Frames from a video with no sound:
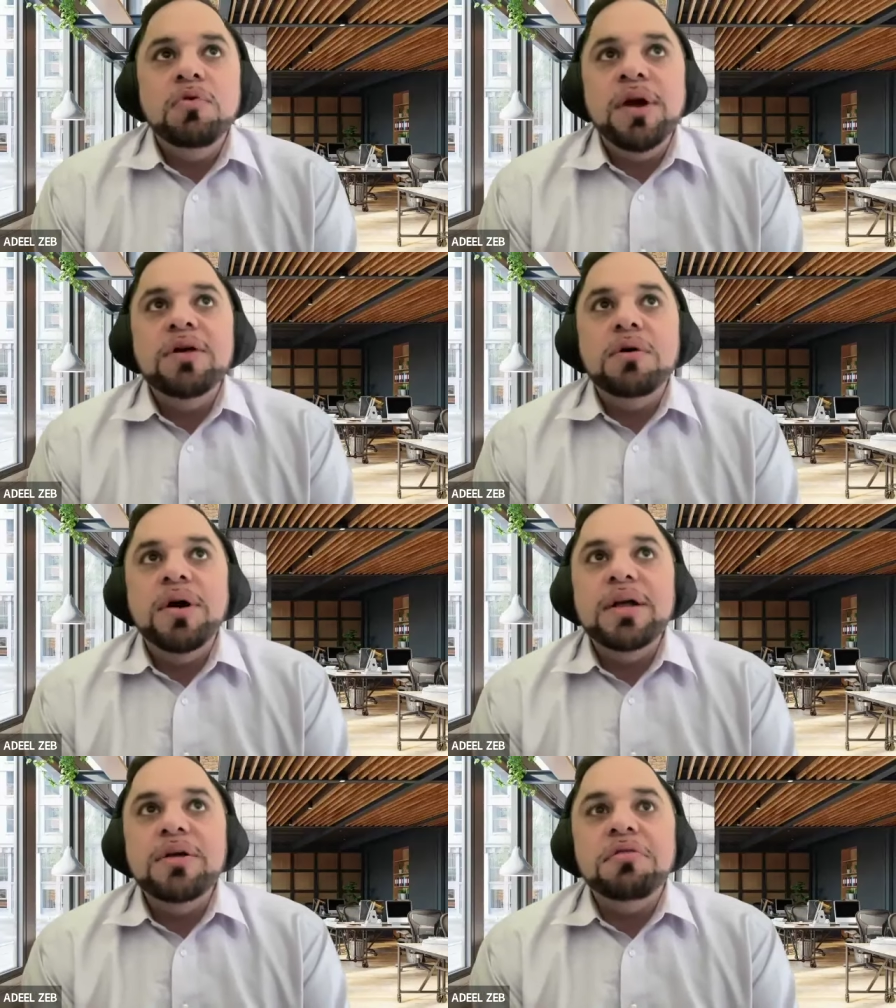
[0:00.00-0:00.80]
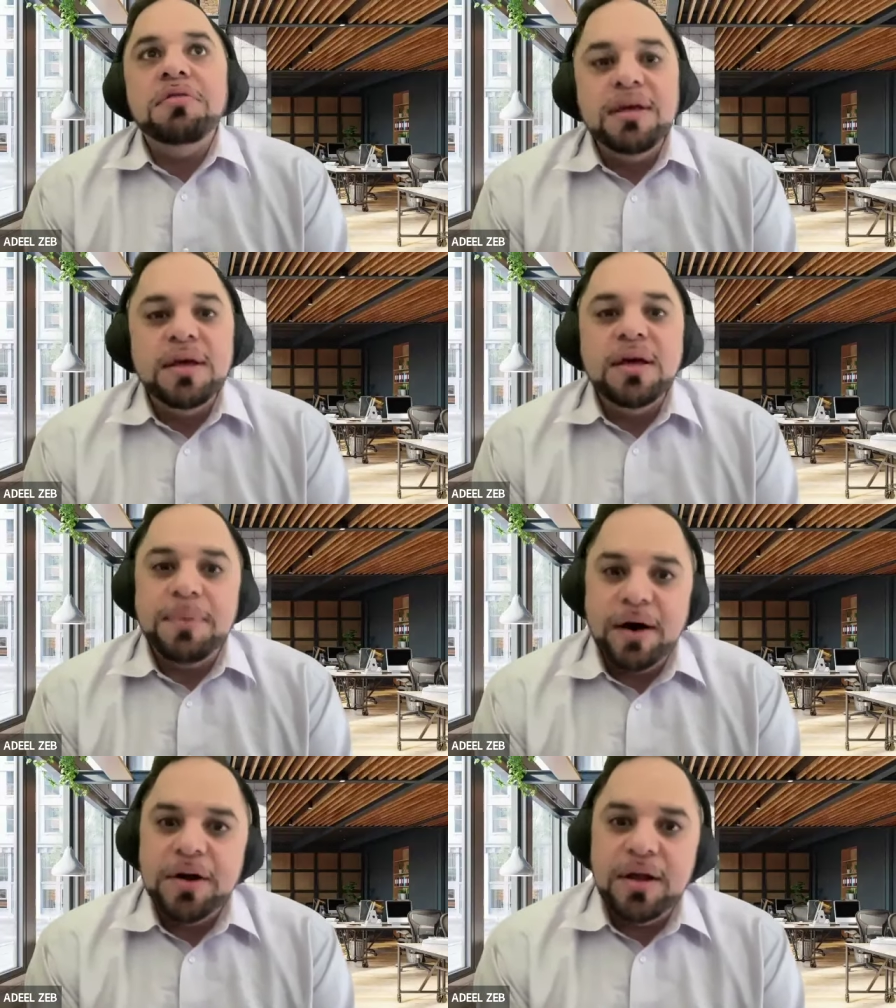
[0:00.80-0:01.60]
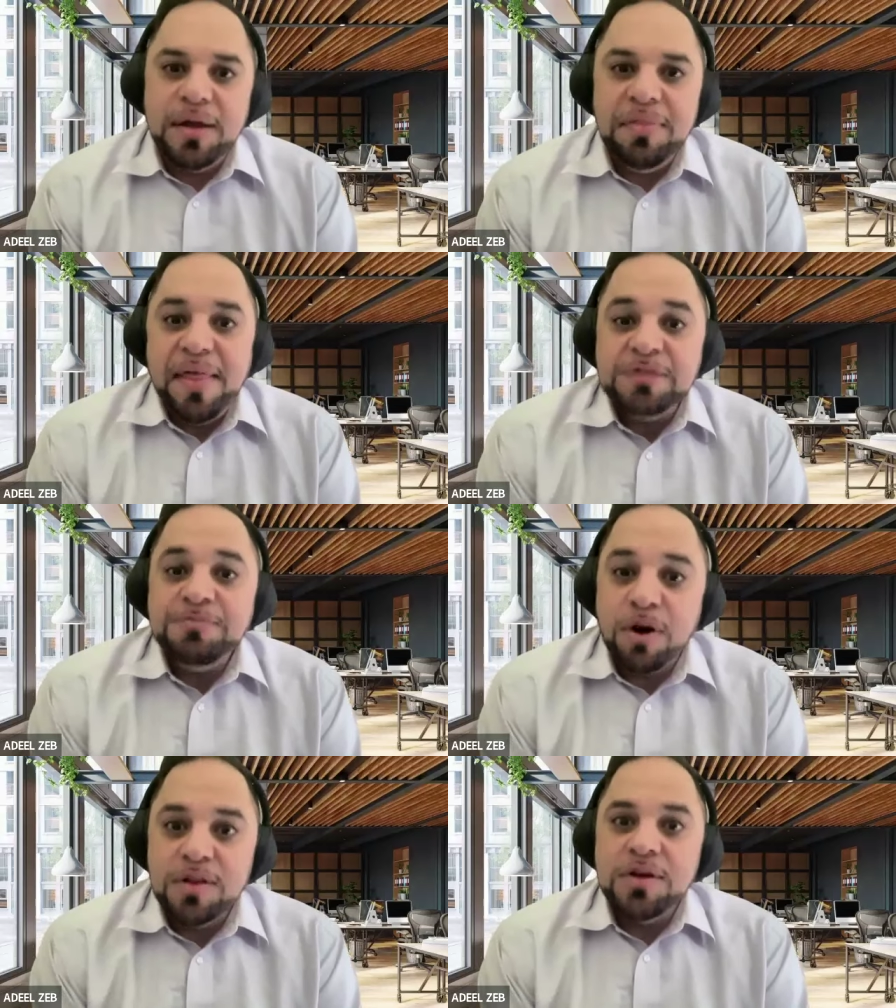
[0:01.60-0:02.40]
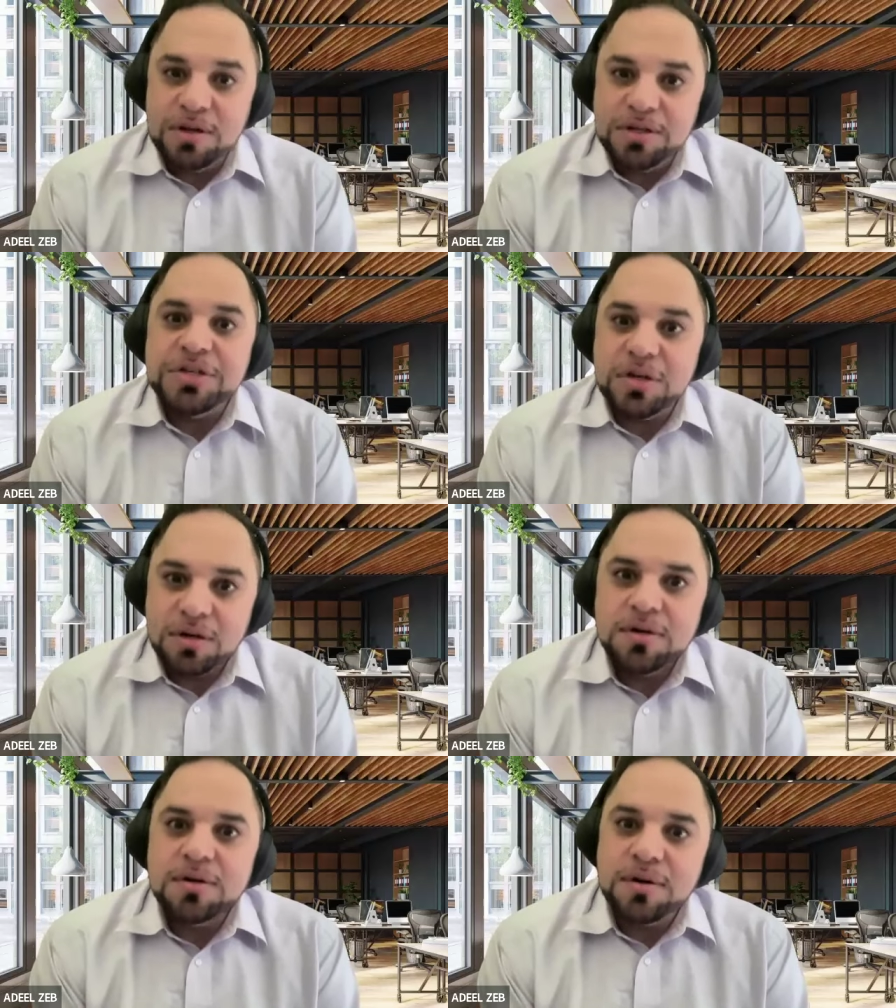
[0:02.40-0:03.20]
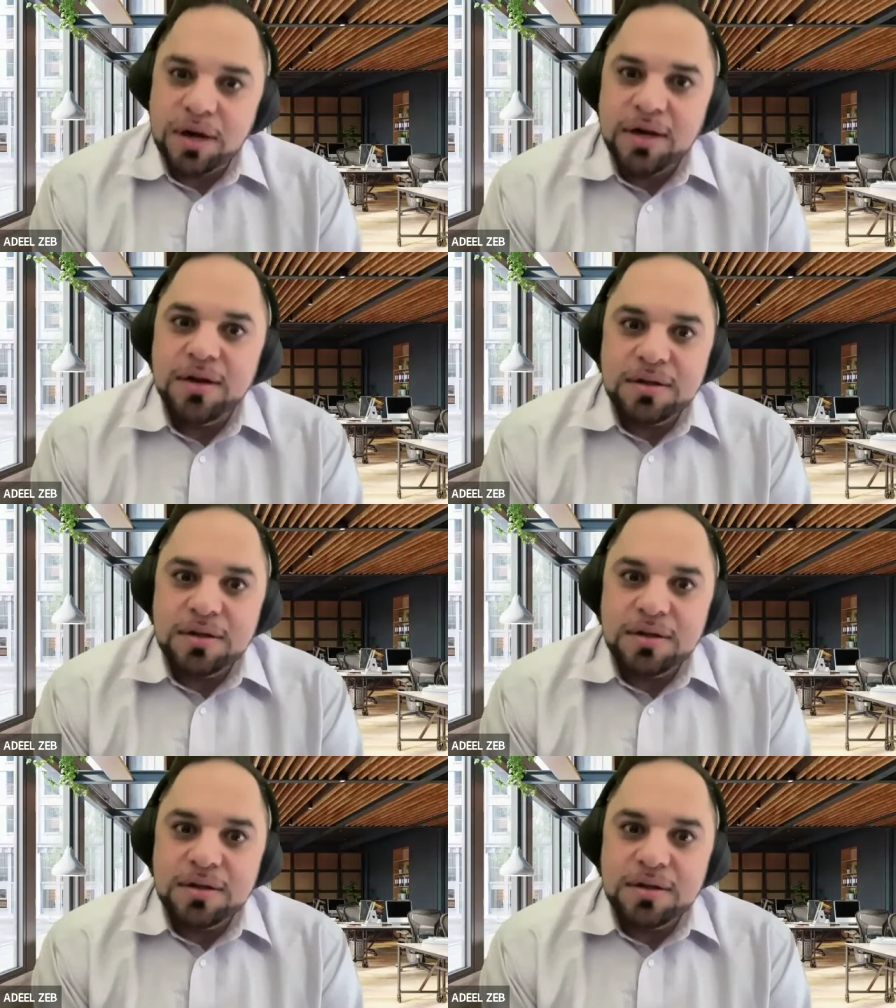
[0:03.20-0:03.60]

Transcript: critical critical thinking about it, and that's part of the culture, right?